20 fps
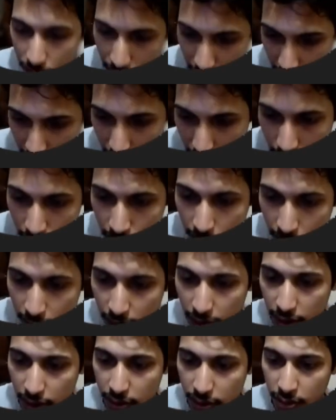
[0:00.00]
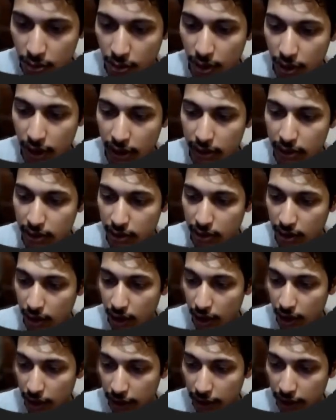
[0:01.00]
So let's again copy
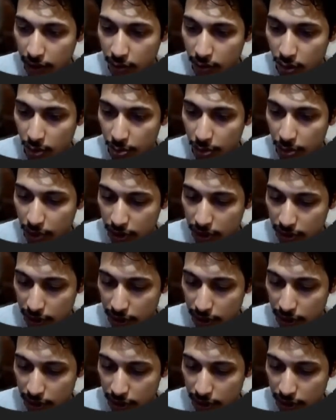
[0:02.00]
the same thing